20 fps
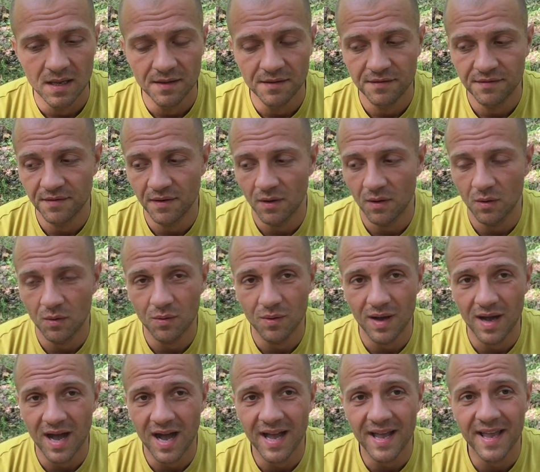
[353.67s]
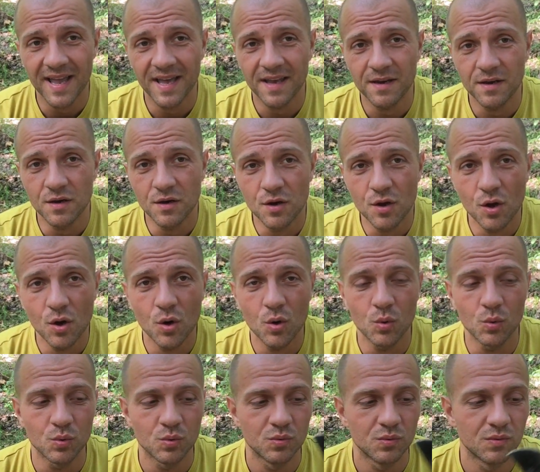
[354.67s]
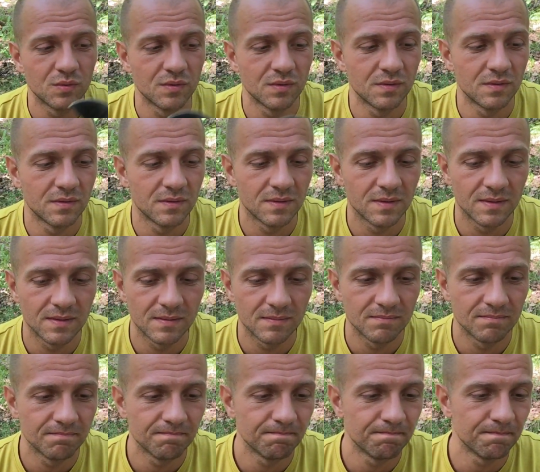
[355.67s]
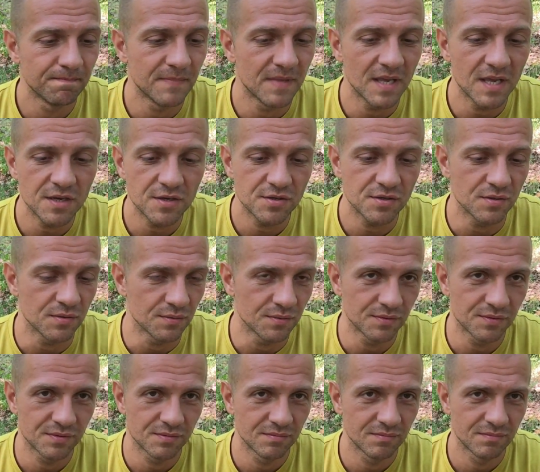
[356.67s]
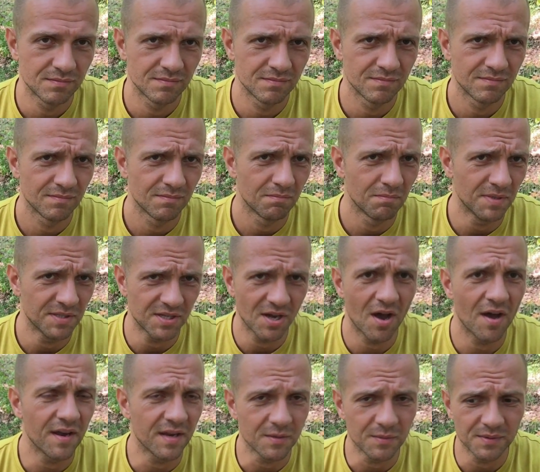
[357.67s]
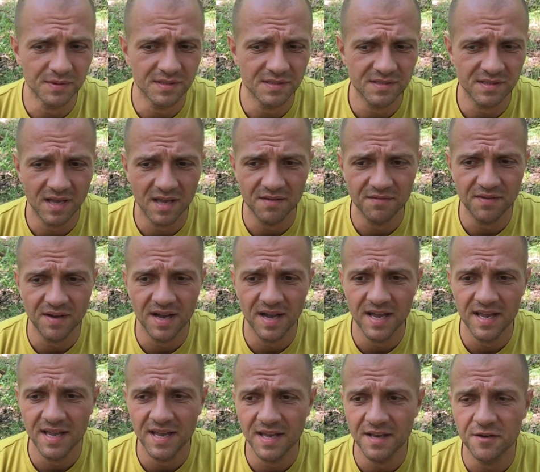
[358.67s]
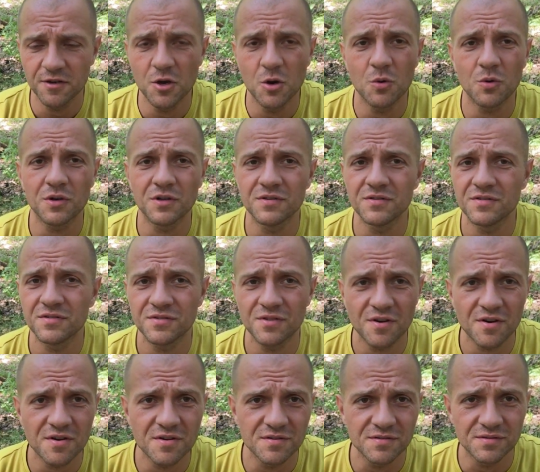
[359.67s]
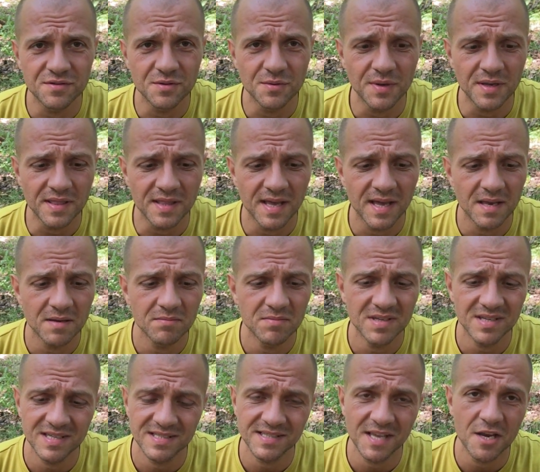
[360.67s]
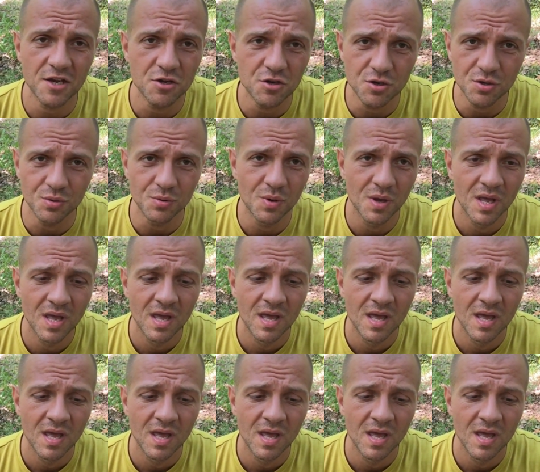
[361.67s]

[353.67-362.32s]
So I had no issues batoning with this knife. I had no concerns doing that because I knew